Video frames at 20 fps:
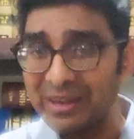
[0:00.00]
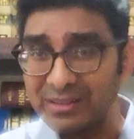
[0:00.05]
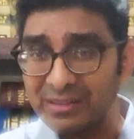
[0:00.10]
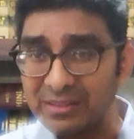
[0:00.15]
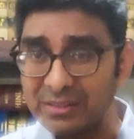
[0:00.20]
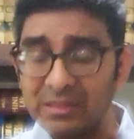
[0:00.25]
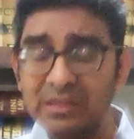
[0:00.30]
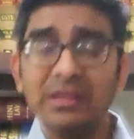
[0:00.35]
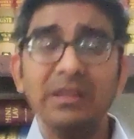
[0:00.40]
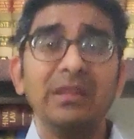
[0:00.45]

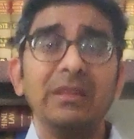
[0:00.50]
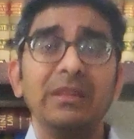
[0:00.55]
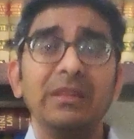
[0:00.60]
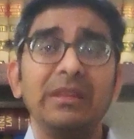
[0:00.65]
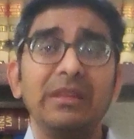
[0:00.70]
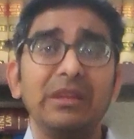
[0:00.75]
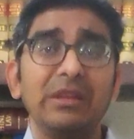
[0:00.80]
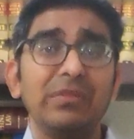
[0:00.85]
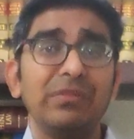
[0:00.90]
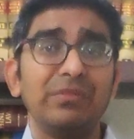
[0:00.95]
matter
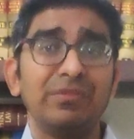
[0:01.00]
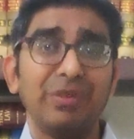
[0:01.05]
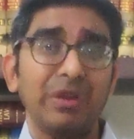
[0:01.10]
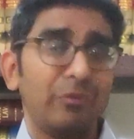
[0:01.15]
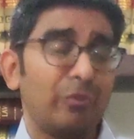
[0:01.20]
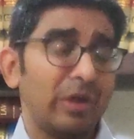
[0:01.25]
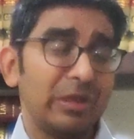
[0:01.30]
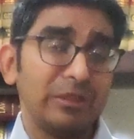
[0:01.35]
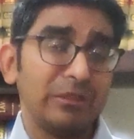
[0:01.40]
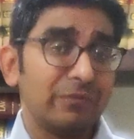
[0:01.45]
if
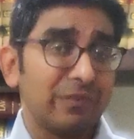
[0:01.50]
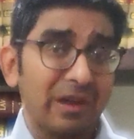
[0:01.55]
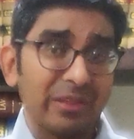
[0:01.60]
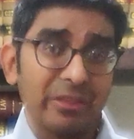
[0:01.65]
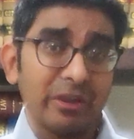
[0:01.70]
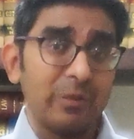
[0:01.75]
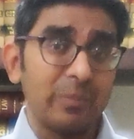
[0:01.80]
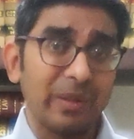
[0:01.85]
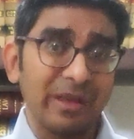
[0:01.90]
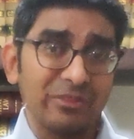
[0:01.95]
when the
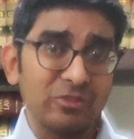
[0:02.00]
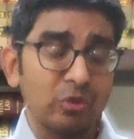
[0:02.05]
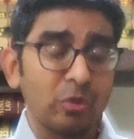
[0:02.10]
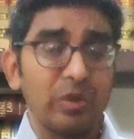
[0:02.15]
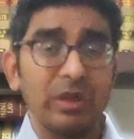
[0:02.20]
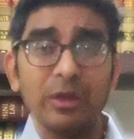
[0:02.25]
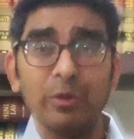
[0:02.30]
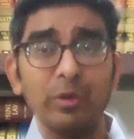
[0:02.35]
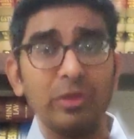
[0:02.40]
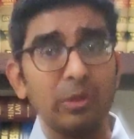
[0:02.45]
father passed
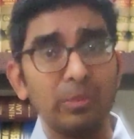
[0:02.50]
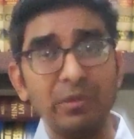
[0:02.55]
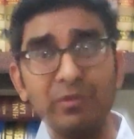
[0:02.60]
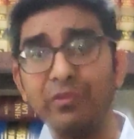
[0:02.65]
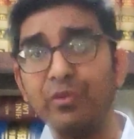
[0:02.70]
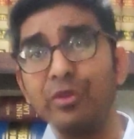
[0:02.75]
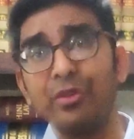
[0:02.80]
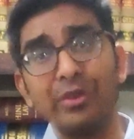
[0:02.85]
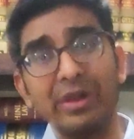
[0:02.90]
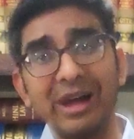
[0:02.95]
away, whether
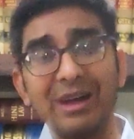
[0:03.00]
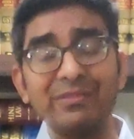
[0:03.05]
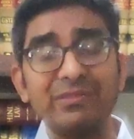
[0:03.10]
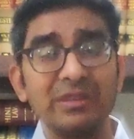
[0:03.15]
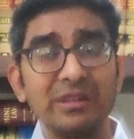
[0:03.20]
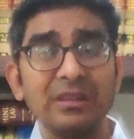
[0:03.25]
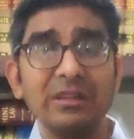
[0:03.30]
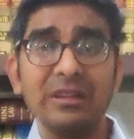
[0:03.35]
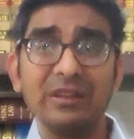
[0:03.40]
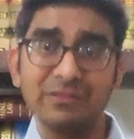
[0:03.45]
before or
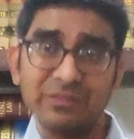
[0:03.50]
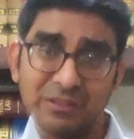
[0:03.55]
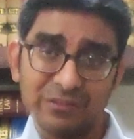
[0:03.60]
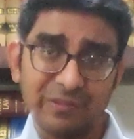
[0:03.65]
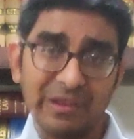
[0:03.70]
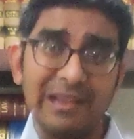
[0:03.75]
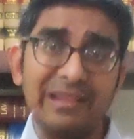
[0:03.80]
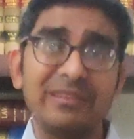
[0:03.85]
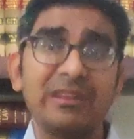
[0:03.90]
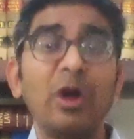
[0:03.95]
after, if she
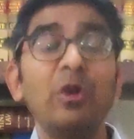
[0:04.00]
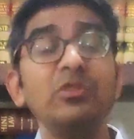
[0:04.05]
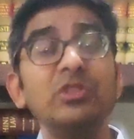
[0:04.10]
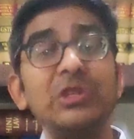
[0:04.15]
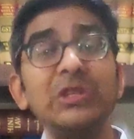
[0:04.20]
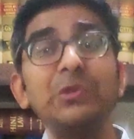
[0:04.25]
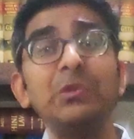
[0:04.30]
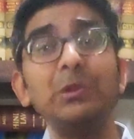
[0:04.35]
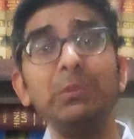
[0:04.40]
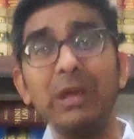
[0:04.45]
files now,
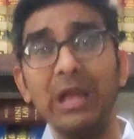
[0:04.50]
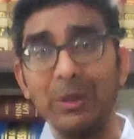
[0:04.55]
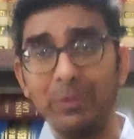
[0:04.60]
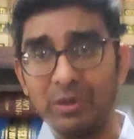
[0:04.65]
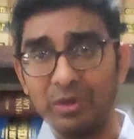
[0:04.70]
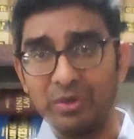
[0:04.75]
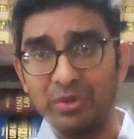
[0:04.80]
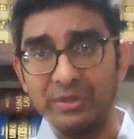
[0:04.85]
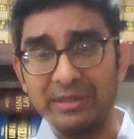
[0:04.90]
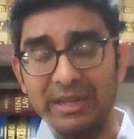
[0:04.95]
she will be
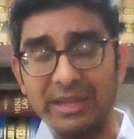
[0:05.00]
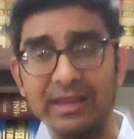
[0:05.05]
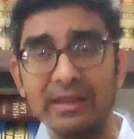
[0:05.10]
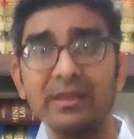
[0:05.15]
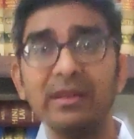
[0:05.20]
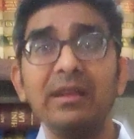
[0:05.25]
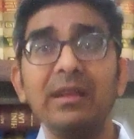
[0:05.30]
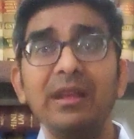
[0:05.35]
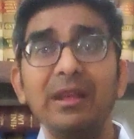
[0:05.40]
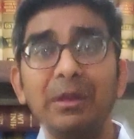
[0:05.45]
able to
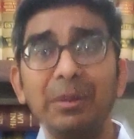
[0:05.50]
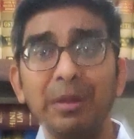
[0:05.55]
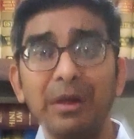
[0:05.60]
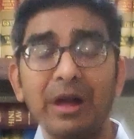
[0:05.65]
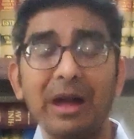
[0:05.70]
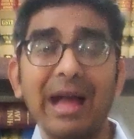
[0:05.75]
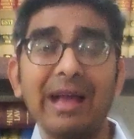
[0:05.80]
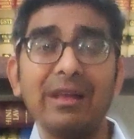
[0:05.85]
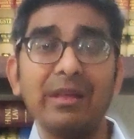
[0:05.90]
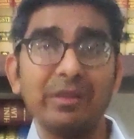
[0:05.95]
take
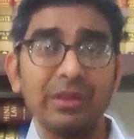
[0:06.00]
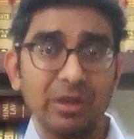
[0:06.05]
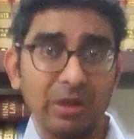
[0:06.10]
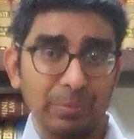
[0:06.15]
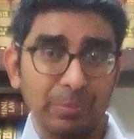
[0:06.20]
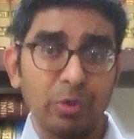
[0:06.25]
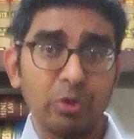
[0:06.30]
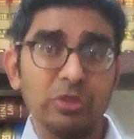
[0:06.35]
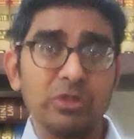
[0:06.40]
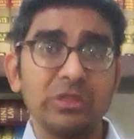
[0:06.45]

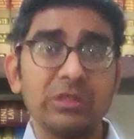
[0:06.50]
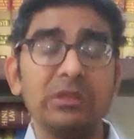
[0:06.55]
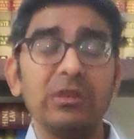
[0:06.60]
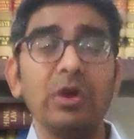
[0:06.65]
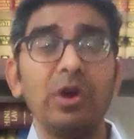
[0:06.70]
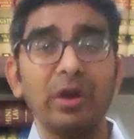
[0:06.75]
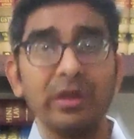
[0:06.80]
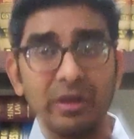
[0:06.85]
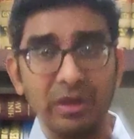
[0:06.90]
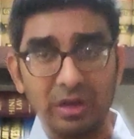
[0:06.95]
a
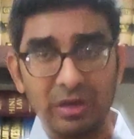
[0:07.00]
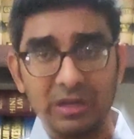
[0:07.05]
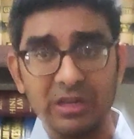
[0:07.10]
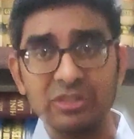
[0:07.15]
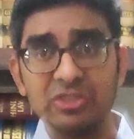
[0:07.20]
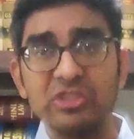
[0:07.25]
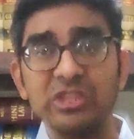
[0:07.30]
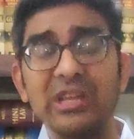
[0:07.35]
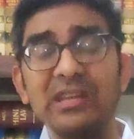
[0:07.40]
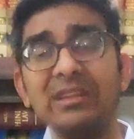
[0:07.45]
portion or
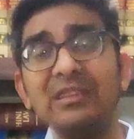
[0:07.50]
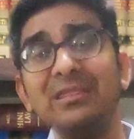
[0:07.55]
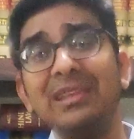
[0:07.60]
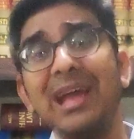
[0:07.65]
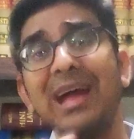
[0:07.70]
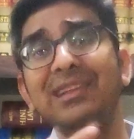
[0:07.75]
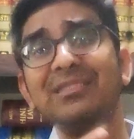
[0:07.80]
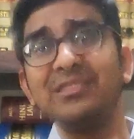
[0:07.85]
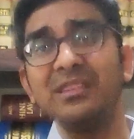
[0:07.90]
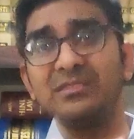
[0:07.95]
her share in
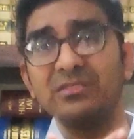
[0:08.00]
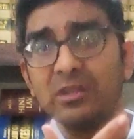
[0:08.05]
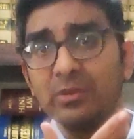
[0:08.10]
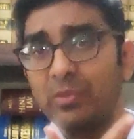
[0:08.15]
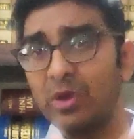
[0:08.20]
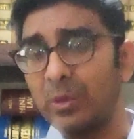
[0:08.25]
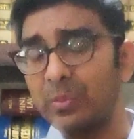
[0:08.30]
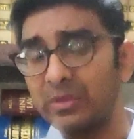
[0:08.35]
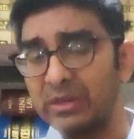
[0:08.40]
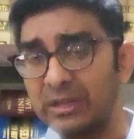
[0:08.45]
the
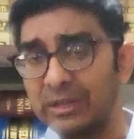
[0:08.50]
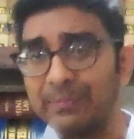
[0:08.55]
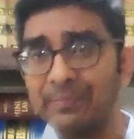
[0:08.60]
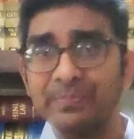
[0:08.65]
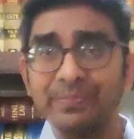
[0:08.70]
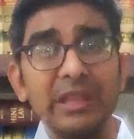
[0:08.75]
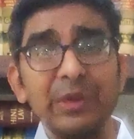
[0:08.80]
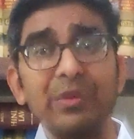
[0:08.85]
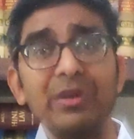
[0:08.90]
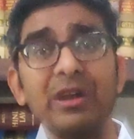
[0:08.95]
ancestral property.
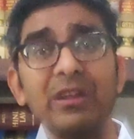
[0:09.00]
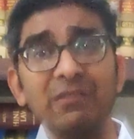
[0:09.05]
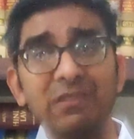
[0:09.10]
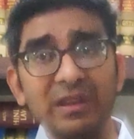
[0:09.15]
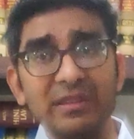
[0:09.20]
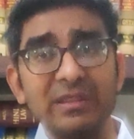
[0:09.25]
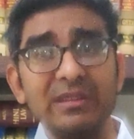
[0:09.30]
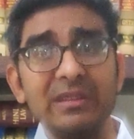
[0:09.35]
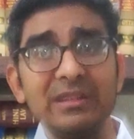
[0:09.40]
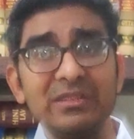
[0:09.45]
There were
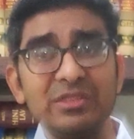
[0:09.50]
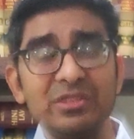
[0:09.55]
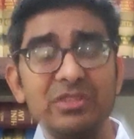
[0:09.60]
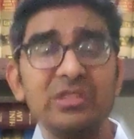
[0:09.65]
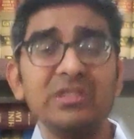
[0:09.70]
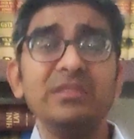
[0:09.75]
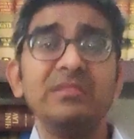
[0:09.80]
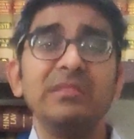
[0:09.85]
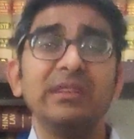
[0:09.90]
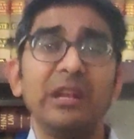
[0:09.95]
conflicting
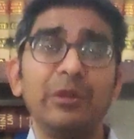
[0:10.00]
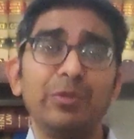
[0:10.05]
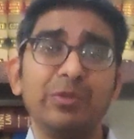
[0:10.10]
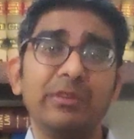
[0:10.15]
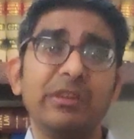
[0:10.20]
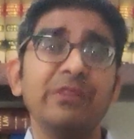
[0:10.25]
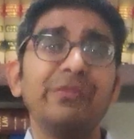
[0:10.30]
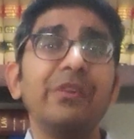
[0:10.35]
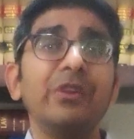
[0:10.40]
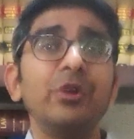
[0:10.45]
decisions. It
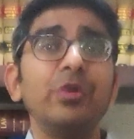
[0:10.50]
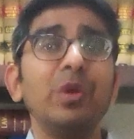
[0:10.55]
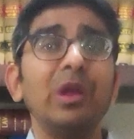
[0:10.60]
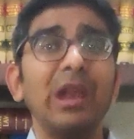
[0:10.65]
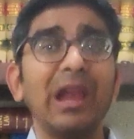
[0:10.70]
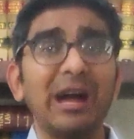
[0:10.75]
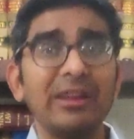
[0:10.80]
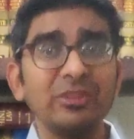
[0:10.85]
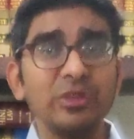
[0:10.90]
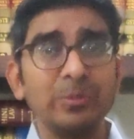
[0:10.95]
was referred
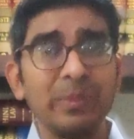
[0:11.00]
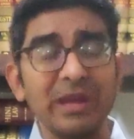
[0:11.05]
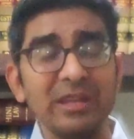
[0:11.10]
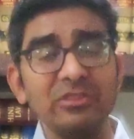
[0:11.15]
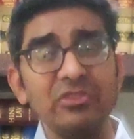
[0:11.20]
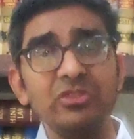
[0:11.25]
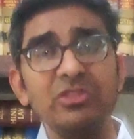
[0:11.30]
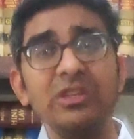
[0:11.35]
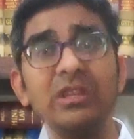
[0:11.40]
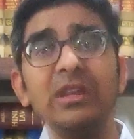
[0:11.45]
to a larger
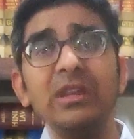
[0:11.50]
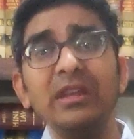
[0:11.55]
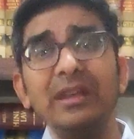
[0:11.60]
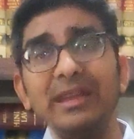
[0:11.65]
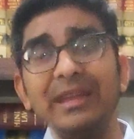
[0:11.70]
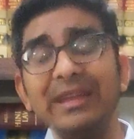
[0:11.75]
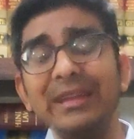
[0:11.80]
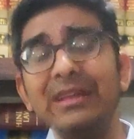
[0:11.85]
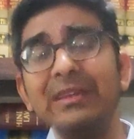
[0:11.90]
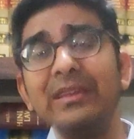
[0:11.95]
bench.
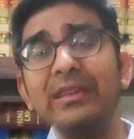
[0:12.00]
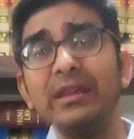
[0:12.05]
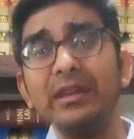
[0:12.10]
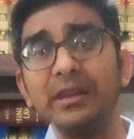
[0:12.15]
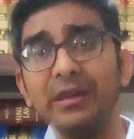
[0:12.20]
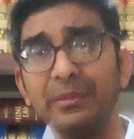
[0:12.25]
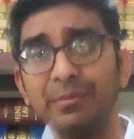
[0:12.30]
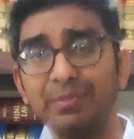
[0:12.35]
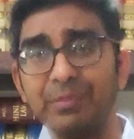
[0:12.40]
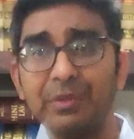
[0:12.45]

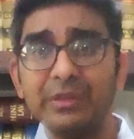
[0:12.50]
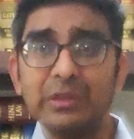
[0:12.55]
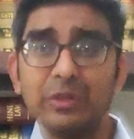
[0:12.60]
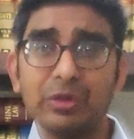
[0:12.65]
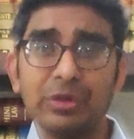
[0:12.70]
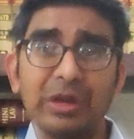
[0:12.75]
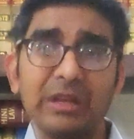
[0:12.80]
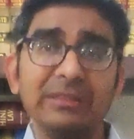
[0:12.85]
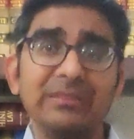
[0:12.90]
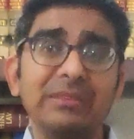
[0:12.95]

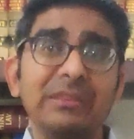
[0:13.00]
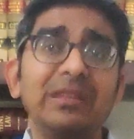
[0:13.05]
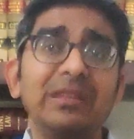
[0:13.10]
A